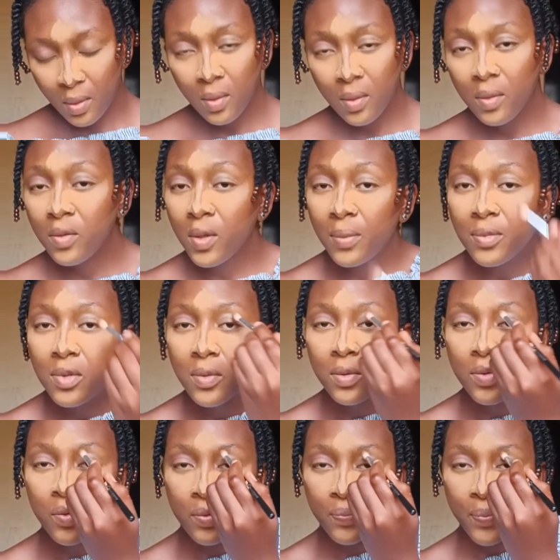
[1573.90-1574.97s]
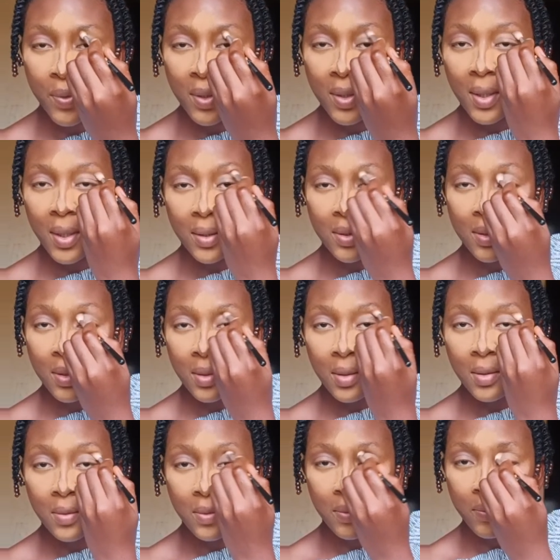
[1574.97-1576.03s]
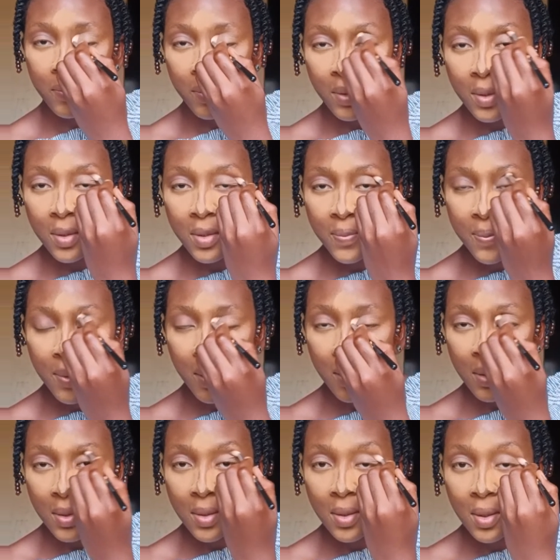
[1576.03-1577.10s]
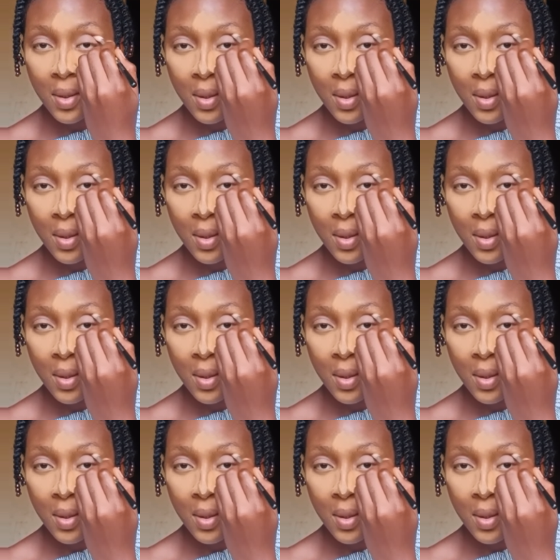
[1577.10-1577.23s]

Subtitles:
So I'm just going to repeat that for this place.